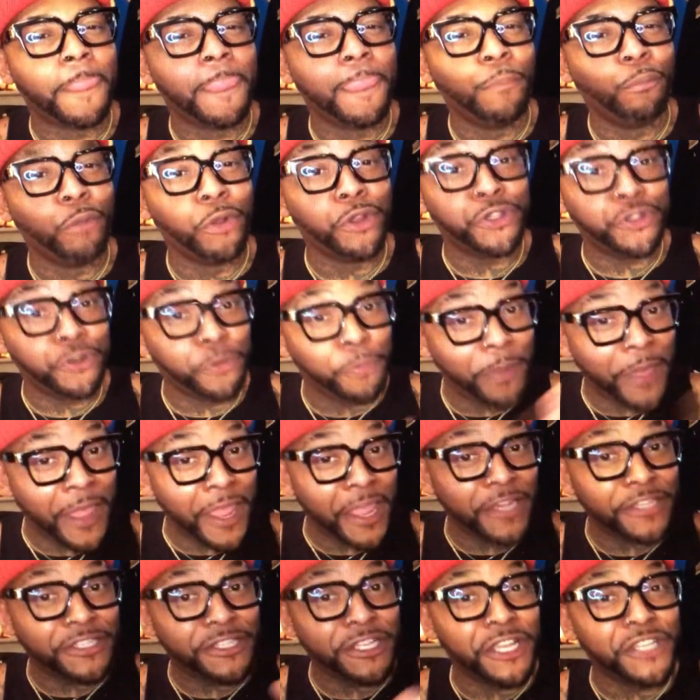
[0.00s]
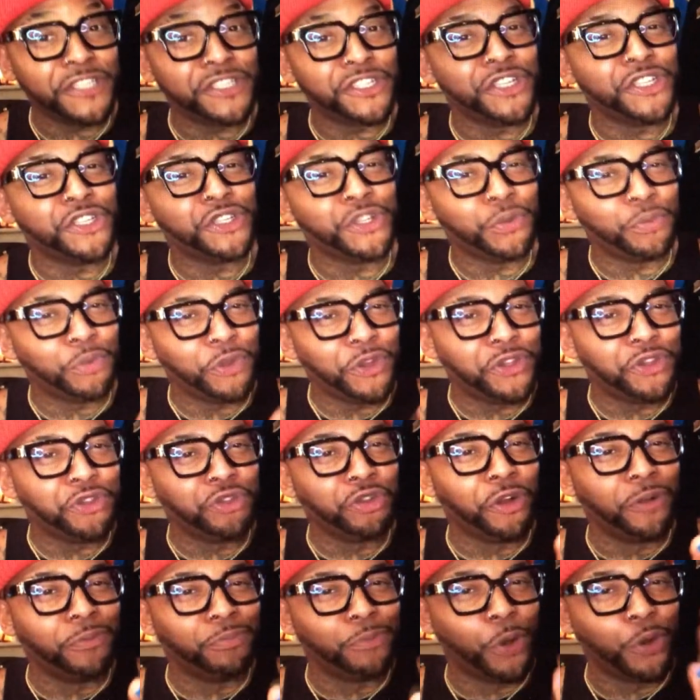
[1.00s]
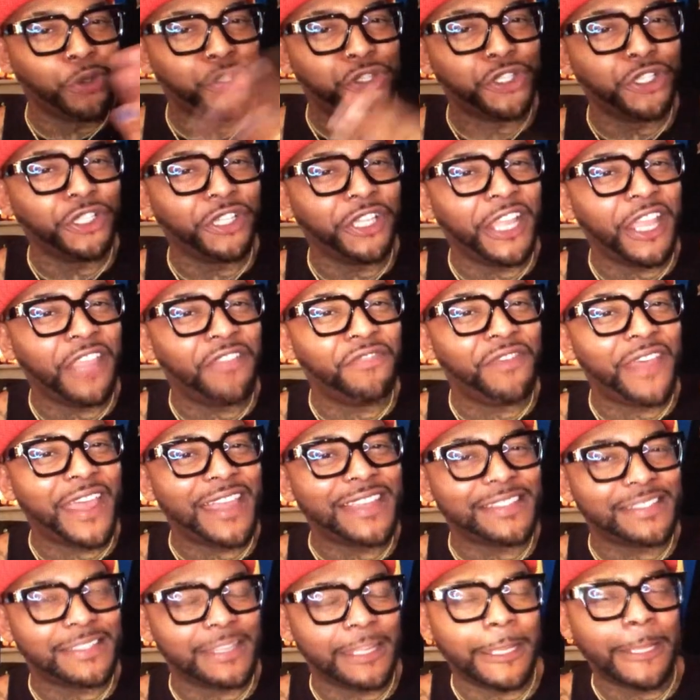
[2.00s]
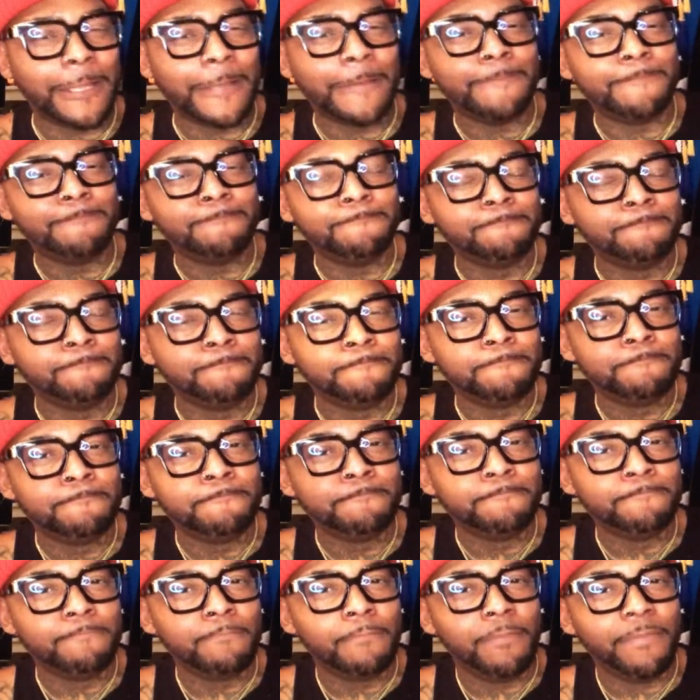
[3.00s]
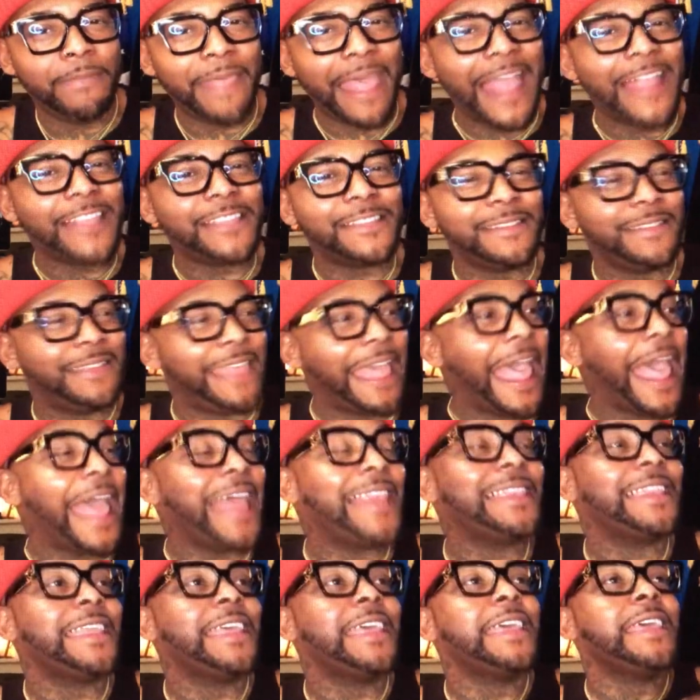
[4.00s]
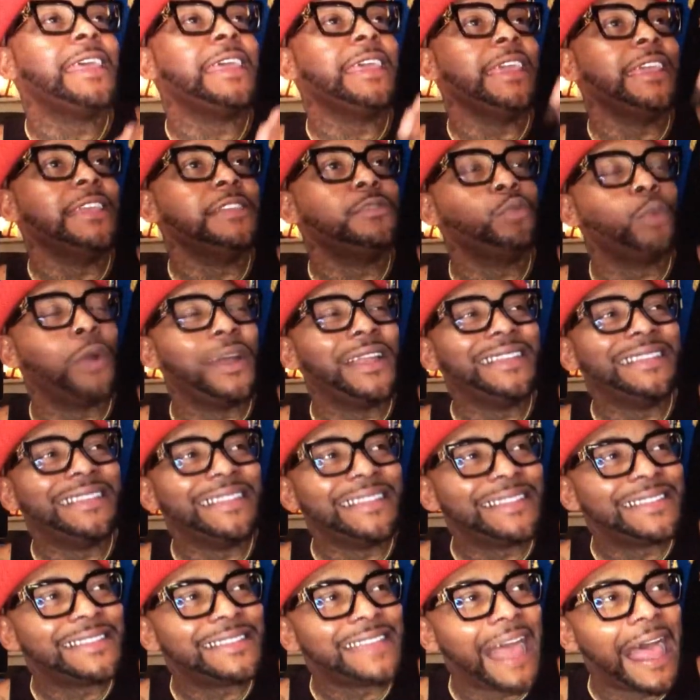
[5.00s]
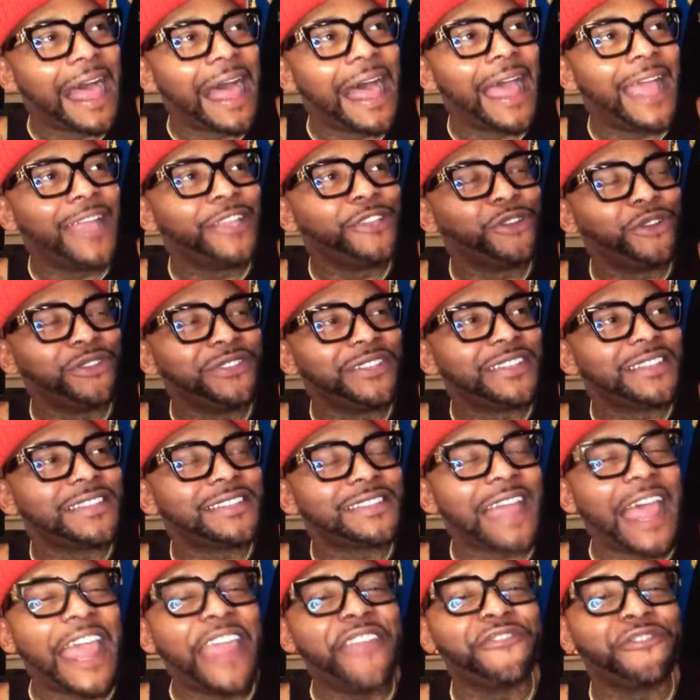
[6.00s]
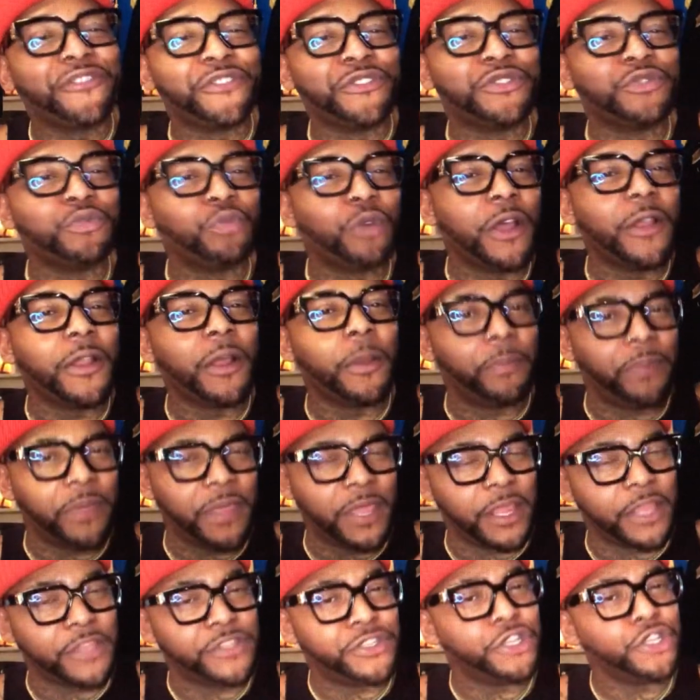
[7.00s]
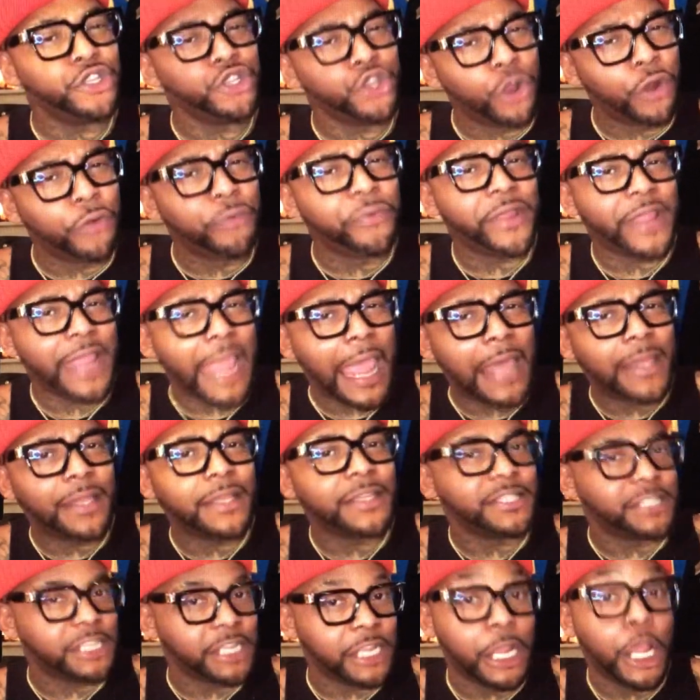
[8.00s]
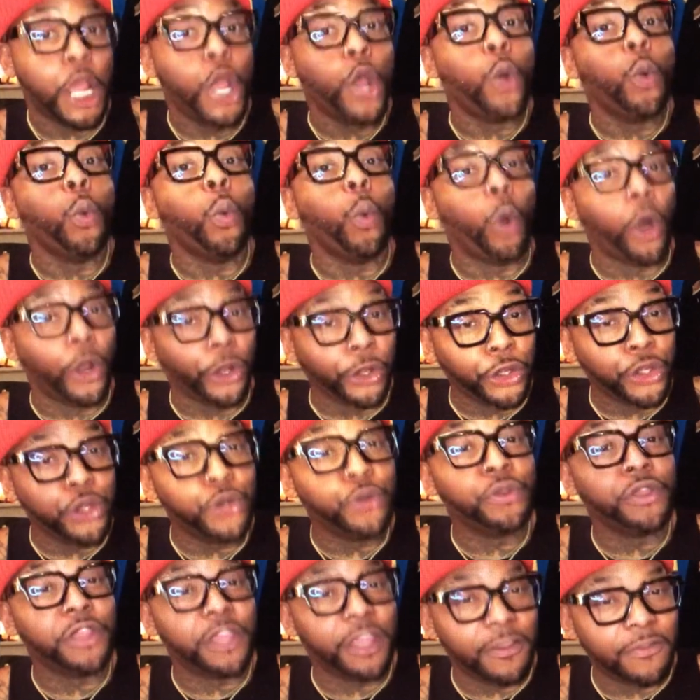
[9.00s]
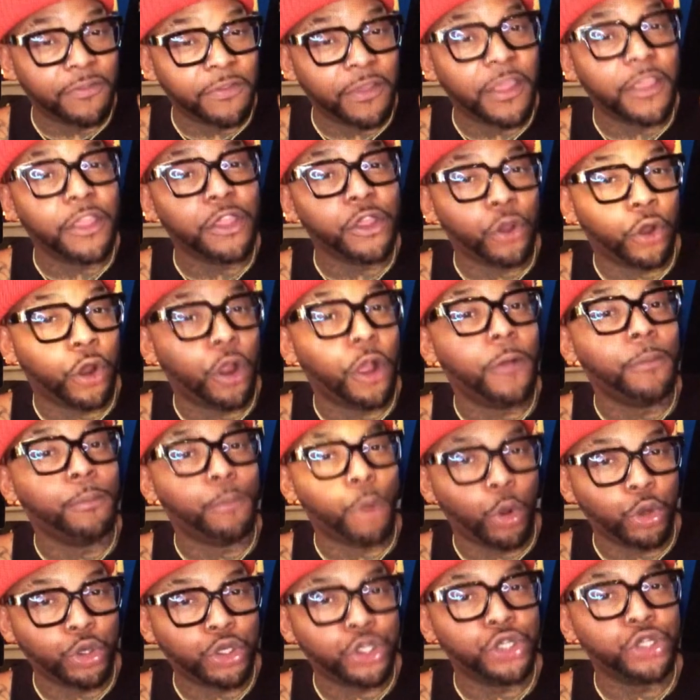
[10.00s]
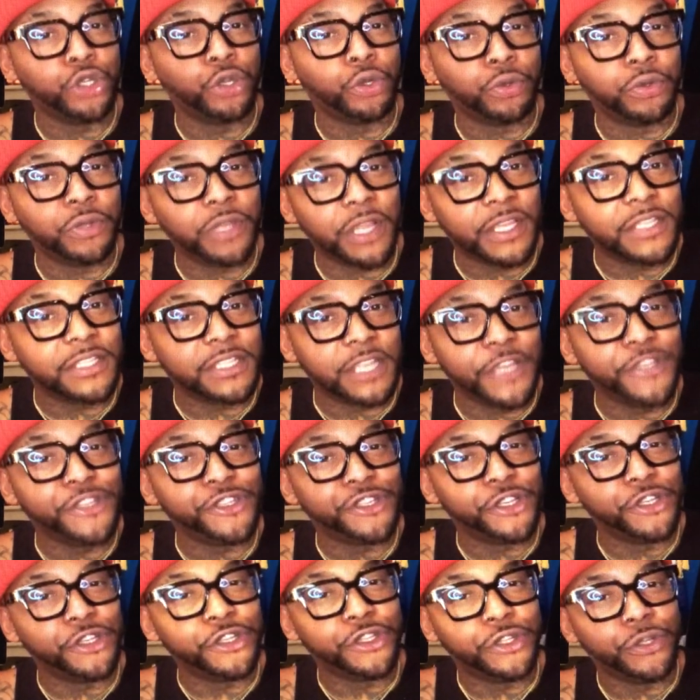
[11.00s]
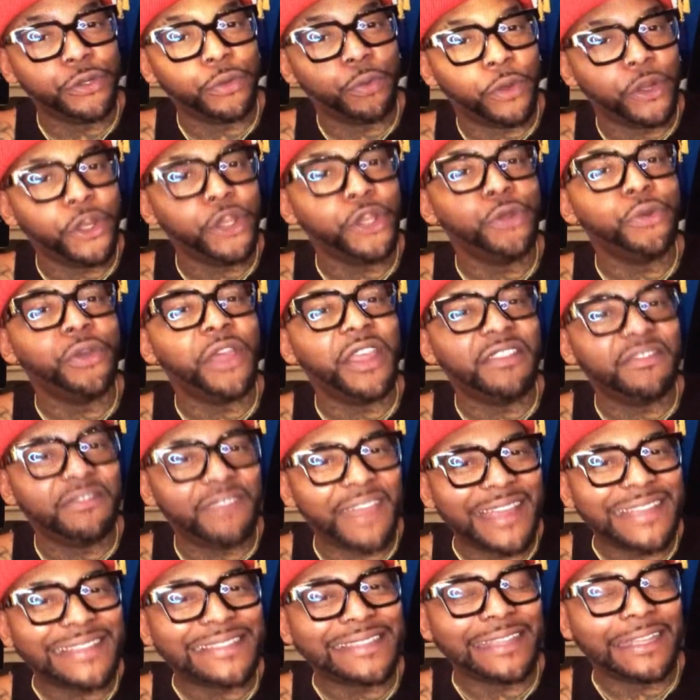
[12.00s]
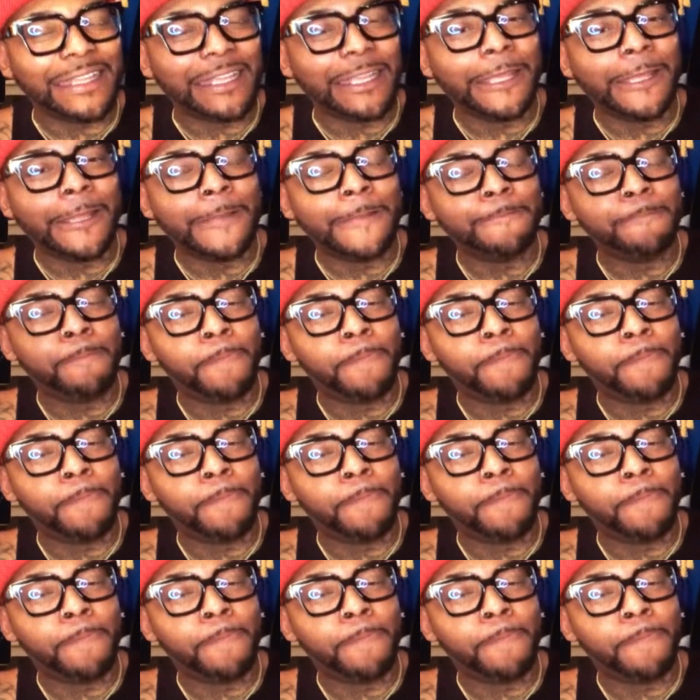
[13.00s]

what you pay attention to, what you emotionally invest in. That is what decides or deciphers what appears in your reality. What are you giving your emotional attention to? What are you investing in?